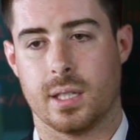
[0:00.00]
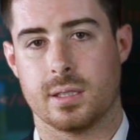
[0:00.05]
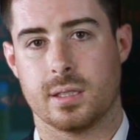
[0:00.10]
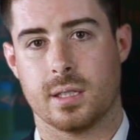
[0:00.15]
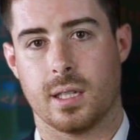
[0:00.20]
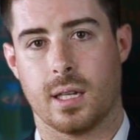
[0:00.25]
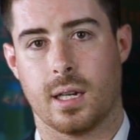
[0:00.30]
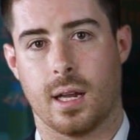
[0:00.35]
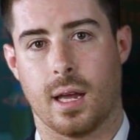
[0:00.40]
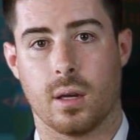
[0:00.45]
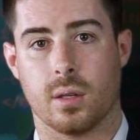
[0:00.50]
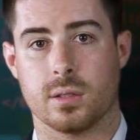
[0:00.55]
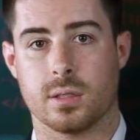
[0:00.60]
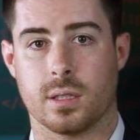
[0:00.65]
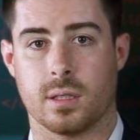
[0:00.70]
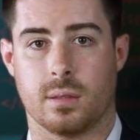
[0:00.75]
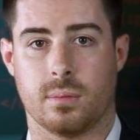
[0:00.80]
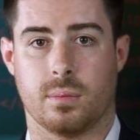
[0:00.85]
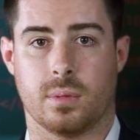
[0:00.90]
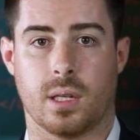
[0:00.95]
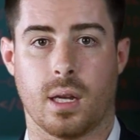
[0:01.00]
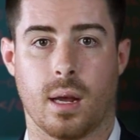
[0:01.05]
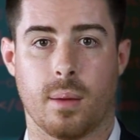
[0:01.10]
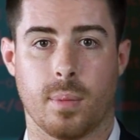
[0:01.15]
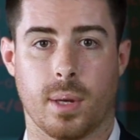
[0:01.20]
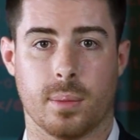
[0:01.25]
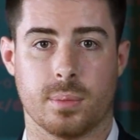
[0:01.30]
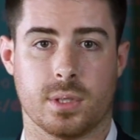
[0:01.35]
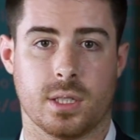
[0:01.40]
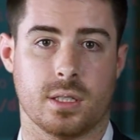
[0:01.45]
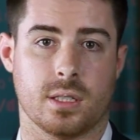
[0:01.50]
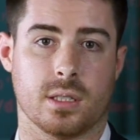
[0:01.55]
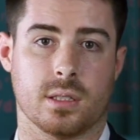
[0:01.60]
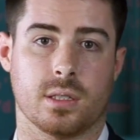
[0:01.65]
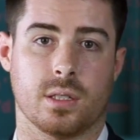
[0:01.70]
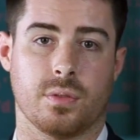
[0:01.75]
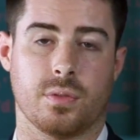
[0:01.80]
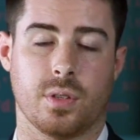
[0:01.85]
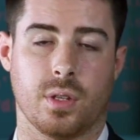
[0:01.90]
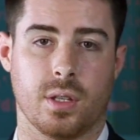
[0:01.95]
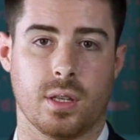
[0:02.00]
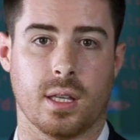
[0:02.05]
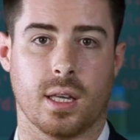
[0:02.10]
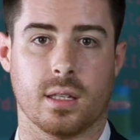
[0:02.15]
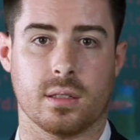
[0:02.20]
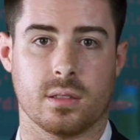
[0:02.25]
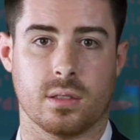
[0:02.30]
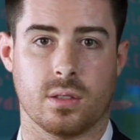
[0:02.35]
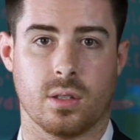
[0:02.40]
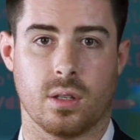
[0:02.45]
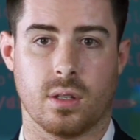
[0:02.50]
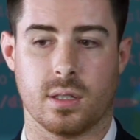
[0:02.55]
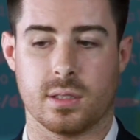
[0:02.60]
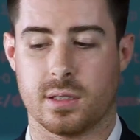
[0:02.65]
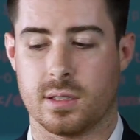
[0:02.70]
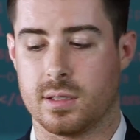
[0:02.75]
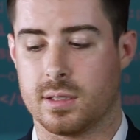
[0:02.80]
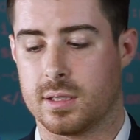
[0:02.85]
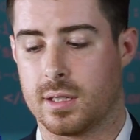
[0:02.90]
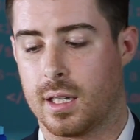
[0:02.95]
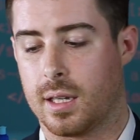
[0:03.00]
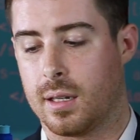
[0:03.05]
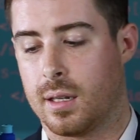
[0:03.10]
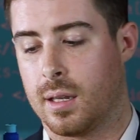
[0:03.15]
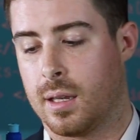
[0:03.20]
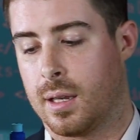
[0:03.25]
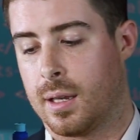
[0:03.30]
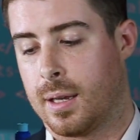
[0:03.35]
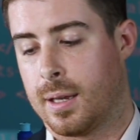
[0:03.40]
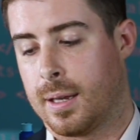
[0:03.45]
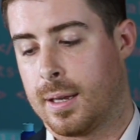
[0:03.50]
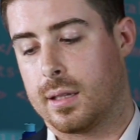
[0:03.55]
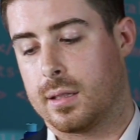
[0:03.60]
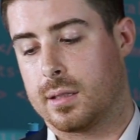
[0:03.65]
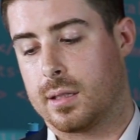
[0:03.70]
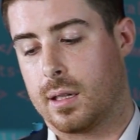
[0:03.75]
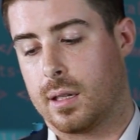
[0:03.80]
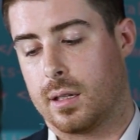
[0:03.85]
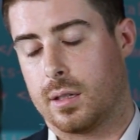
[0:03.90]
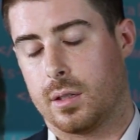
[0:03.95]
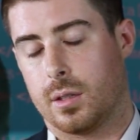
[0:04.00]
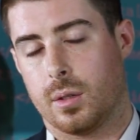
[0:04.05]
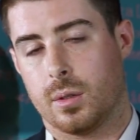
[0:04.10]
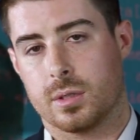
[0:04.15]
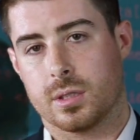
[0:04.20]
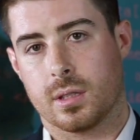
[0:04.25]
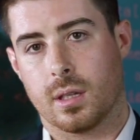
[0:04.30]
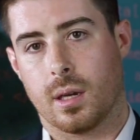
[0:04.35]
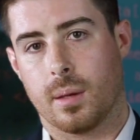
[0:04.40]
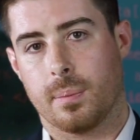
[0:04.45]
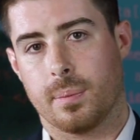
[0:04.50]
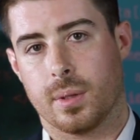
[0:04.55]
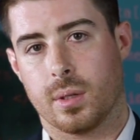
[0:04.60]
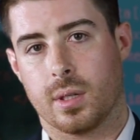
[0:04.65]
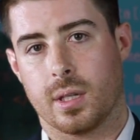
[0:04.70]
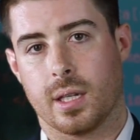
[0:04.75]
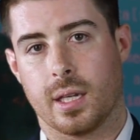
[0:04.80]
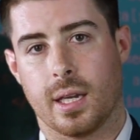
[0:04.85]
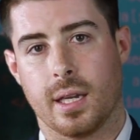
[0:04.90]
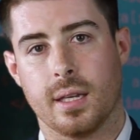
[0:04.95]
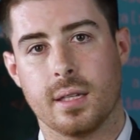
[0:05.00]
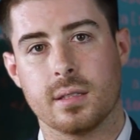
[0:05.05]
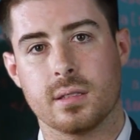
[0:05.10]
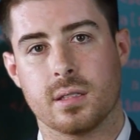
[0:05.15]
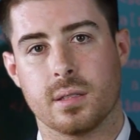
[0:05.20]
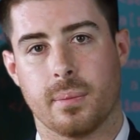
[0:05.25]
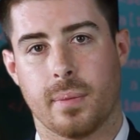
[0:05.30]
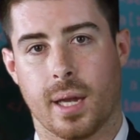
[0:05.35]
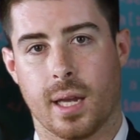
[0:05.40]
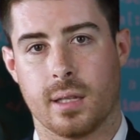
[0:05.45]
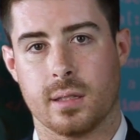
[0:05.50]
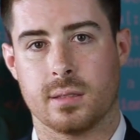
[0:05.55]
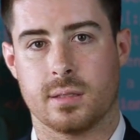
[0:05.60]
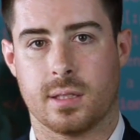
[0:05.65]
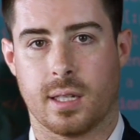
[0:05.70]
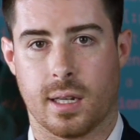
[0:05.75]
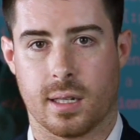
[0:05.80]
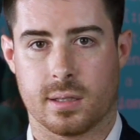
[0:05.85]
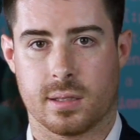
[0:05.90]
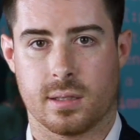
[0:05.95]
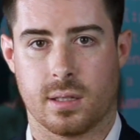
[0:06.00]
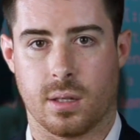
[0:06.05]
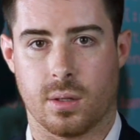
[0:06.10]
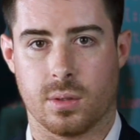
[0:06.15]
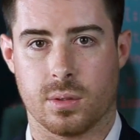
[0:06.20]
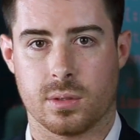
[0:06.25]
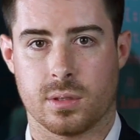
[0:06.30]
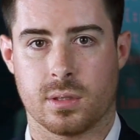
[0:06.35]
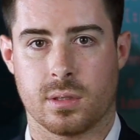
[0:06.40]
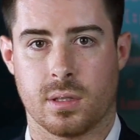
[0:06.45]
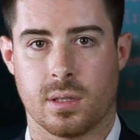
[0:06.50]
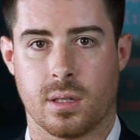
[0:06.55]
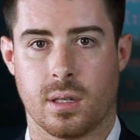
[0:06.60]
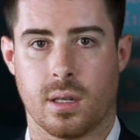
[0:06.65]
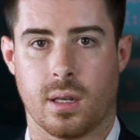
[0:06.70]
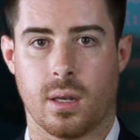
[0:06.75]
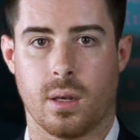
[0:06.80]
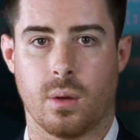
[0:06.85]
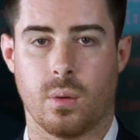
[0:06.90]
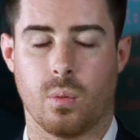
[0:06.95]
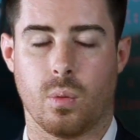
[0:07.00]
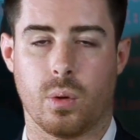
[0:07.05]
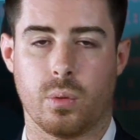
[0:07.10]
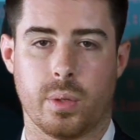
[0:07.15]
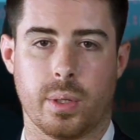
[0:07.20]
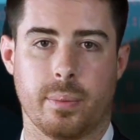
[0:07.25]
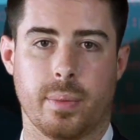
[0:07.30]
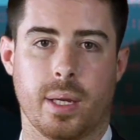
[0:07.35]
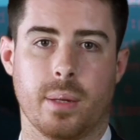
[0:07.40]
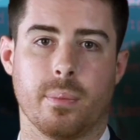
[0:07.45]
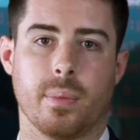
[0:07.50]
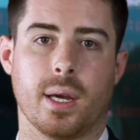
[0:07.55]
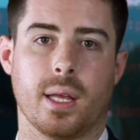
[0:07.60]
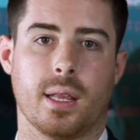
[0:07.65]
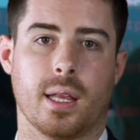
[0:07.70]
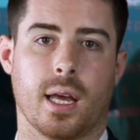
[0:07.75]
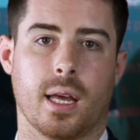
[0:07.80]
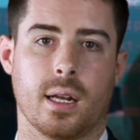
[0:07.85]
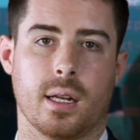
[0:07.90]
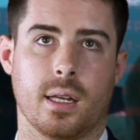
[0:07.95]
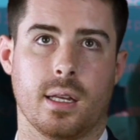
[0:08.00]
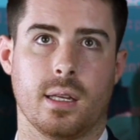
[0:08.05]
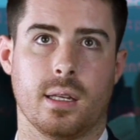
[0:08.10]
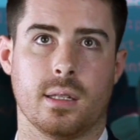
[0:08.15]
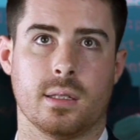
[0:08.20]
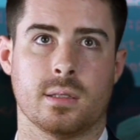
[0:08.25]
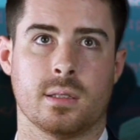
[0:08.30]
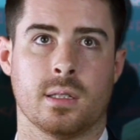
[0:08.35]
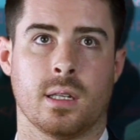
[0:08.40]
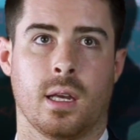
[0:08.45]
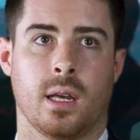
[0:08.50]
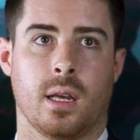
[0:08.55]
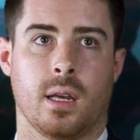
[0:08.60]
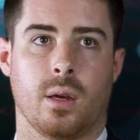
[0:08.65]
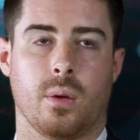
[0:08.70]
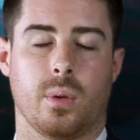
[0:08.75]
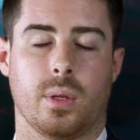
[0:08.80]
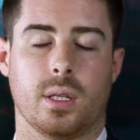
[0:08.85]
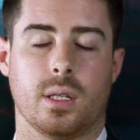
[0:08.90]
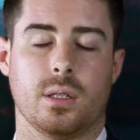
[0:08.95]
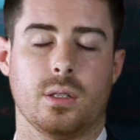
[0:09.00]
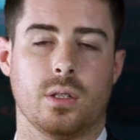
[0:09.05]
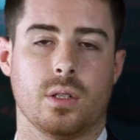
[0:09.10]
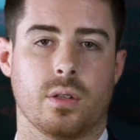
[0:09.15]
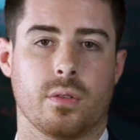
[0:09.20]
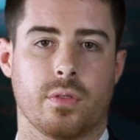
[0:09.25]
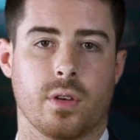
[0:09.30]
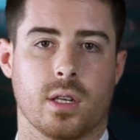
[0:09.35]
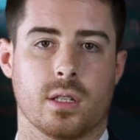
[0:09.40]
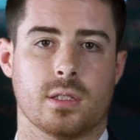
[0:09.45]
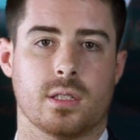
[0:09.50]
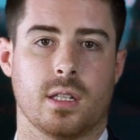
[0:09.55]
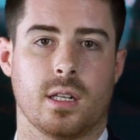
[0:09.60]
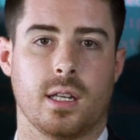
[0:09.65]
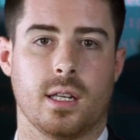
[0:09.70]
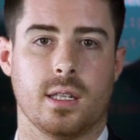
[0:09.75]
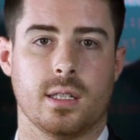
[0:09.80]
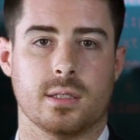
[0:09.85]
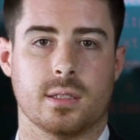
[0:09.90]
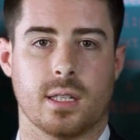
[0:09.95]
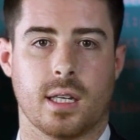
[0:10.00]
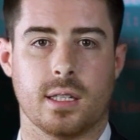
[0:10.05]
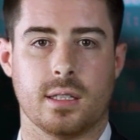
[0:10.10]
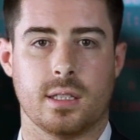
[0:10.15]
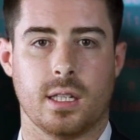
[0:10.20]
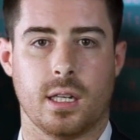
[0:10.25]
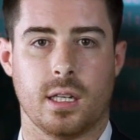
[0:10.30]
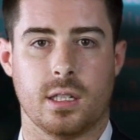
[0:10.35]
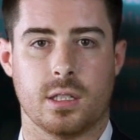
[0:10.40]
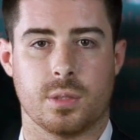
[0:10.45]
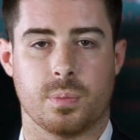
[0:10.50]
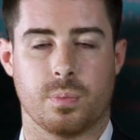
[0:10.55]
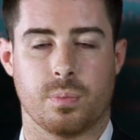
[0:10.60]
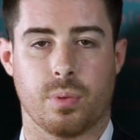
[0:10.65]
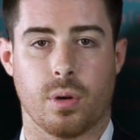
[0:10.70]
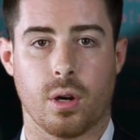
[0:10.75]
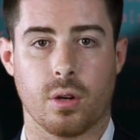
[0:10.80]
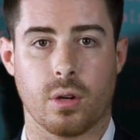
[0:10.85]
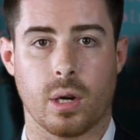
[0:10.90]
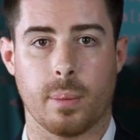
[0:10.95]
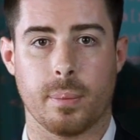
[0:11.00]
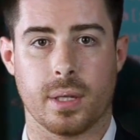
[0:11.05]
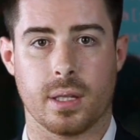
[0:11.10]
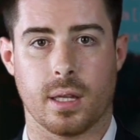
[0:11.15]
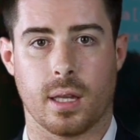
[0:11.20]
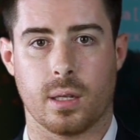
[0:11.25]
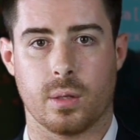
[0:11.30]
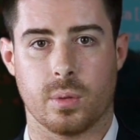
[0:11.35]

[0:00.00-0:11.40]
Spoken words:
Instead, ours come up to just a few $1,000s instead. And you start building in-demand tech skills. What we mean by that is within universities, they teach programming